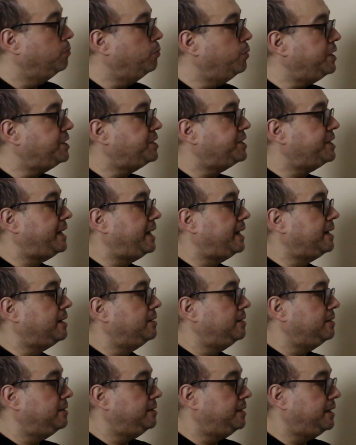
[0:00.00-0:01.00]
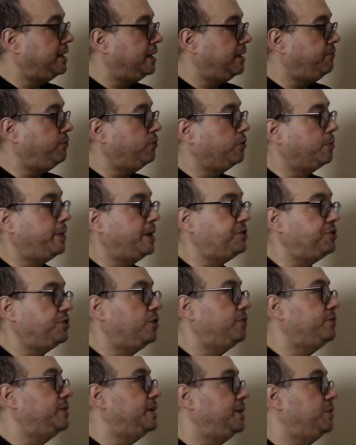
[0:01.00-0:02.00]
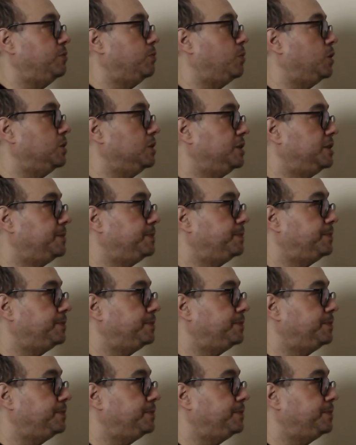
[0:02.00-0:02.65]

we check the formation of the new bonds.